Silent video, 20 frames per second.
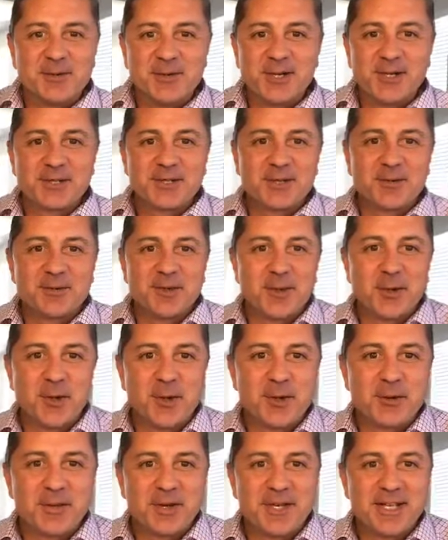Realtor with
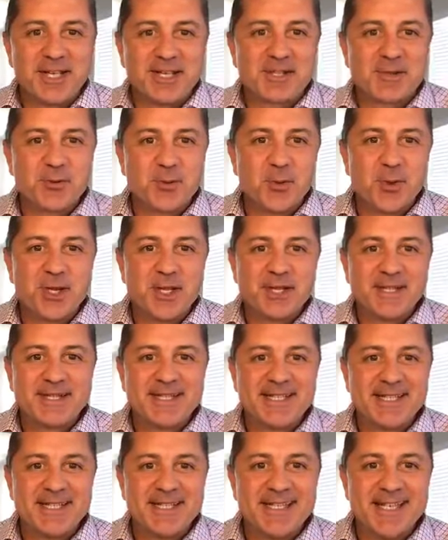Urban Nest
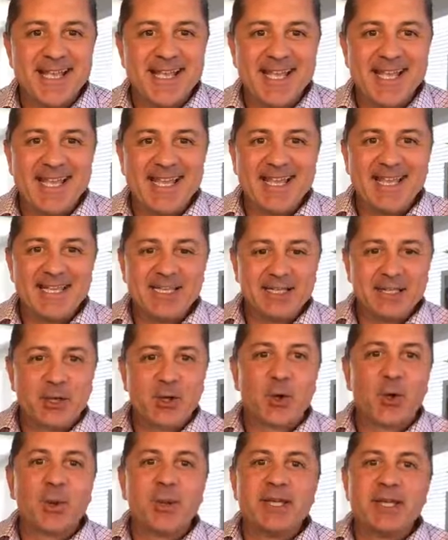Realty and
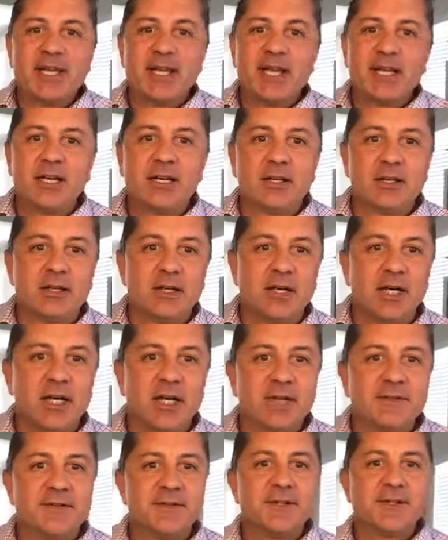creator
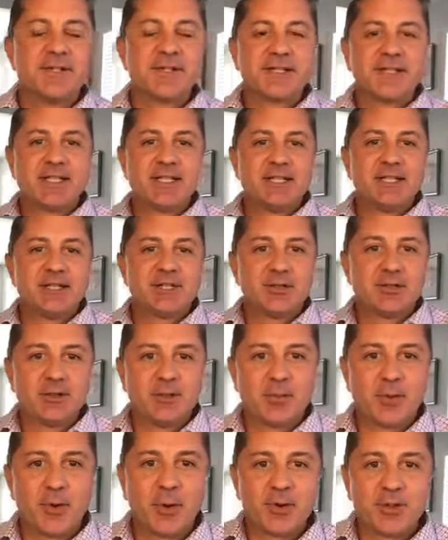of The Signature
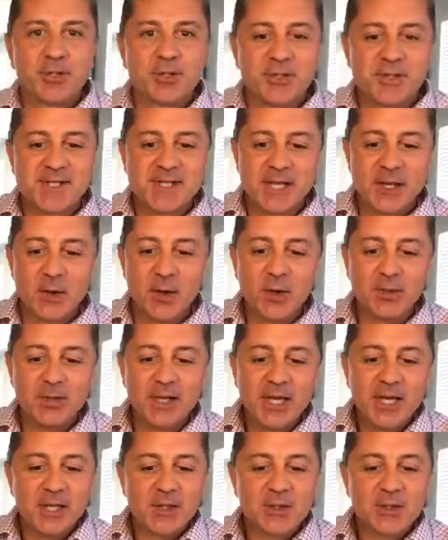Approach to Sell Home.